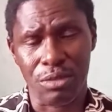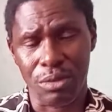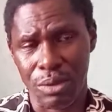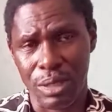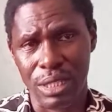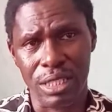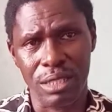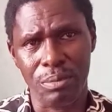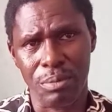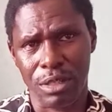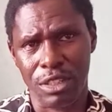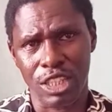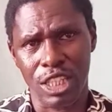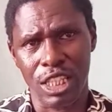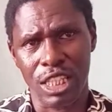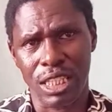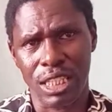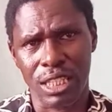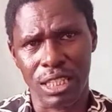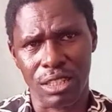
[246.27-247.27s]
which
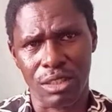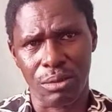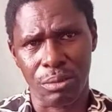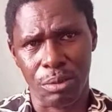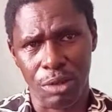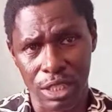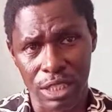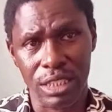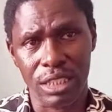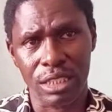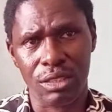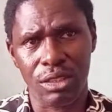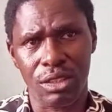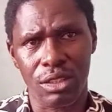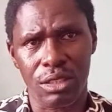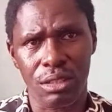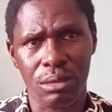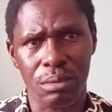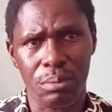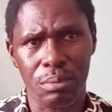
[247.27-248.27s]
particular
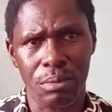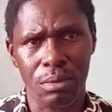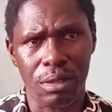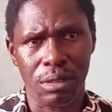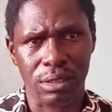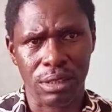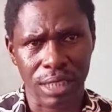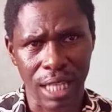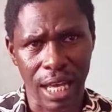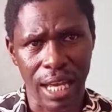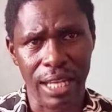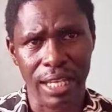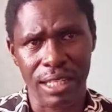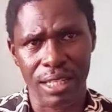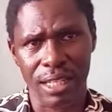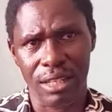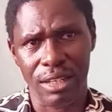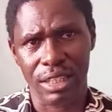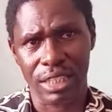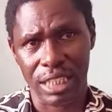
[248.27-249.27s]
political side they
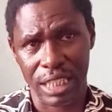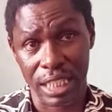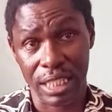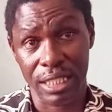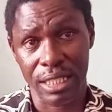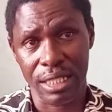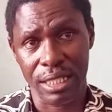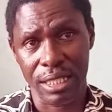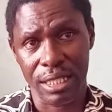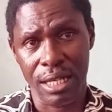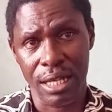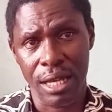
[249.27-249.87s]
are taking.